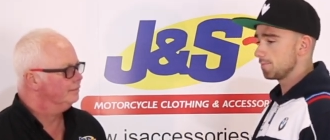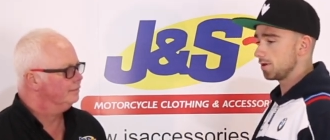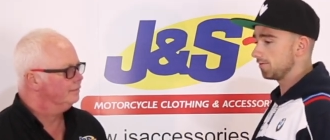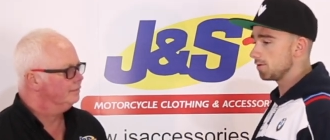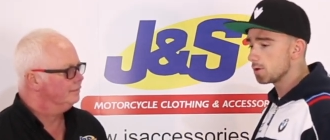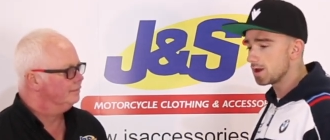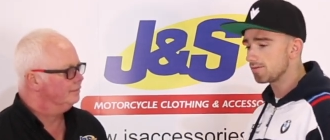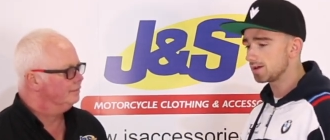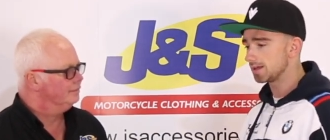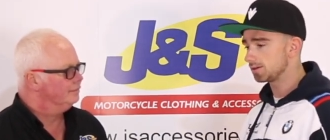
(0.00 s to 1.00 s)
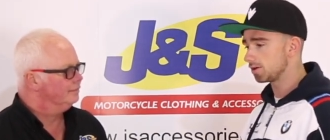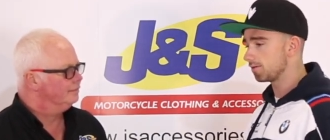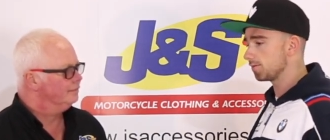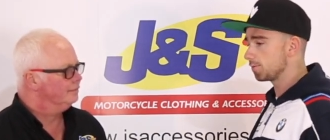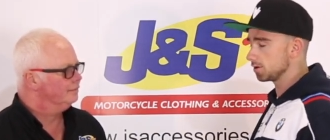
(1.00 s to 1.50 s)
Speaker 1: But if you put everything into
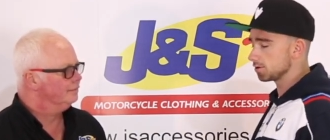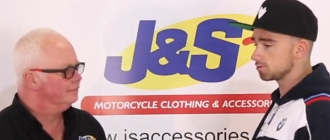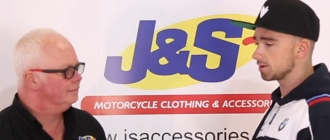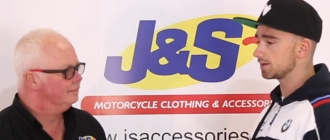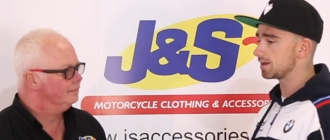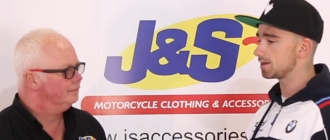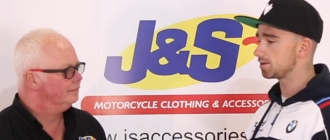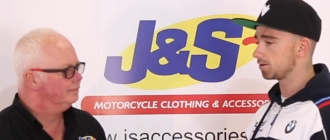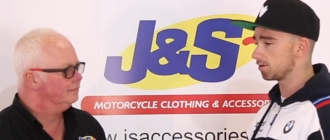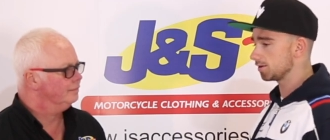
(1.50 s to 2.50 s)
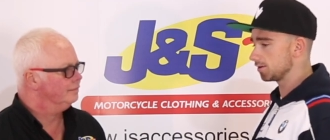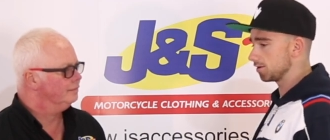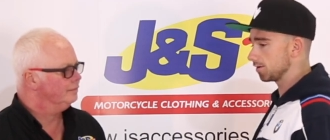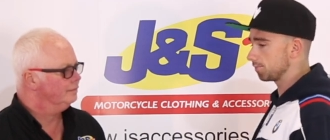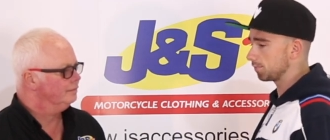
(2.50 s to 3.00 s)
it, if you put your training into it,
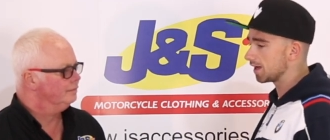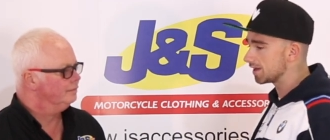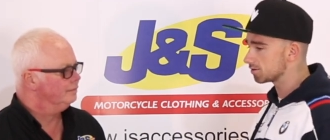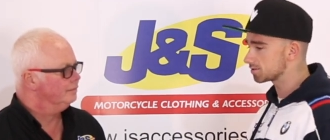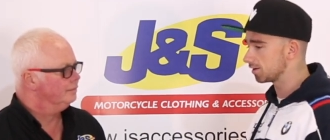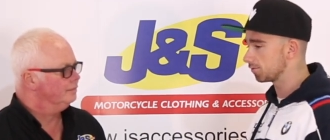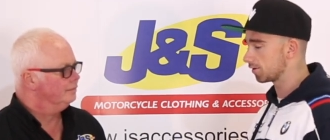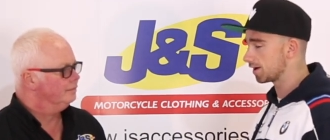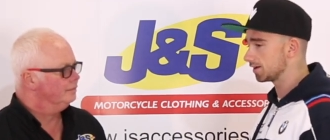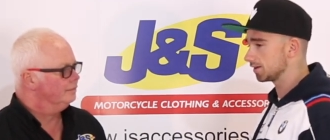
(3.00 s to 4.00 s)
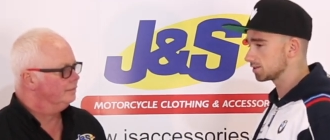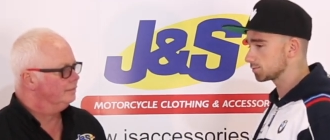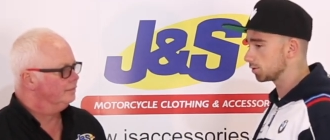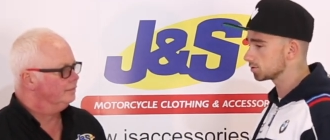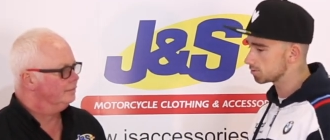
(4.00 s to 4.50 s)
you apply yourself right,
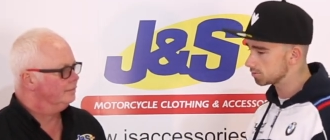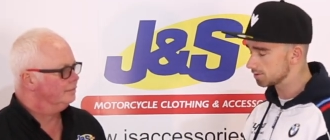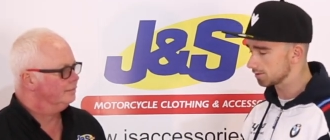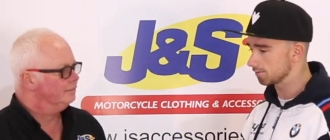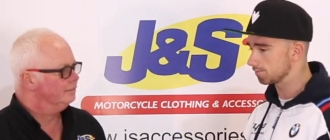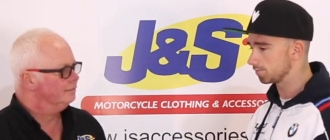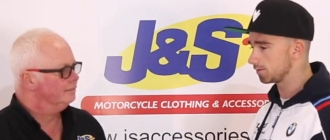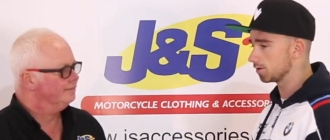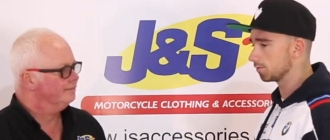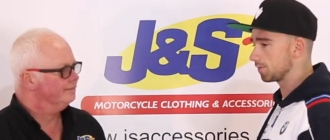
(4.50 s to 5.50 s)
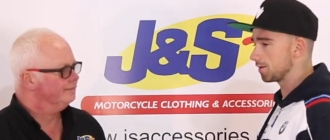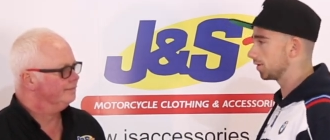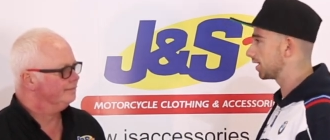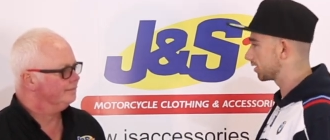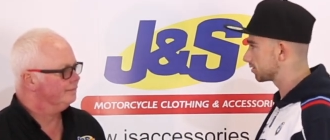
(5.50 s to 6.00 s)
sponsors and, you know,
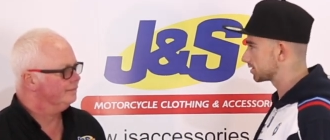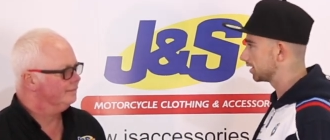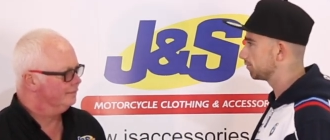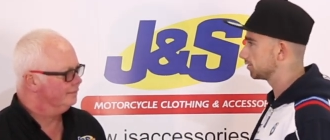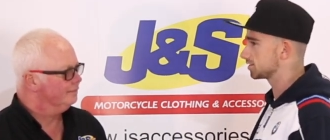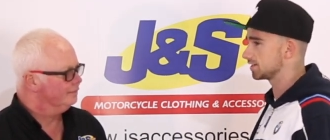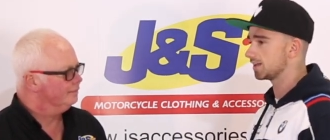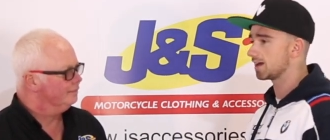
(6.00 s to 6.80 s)
people like yourself will see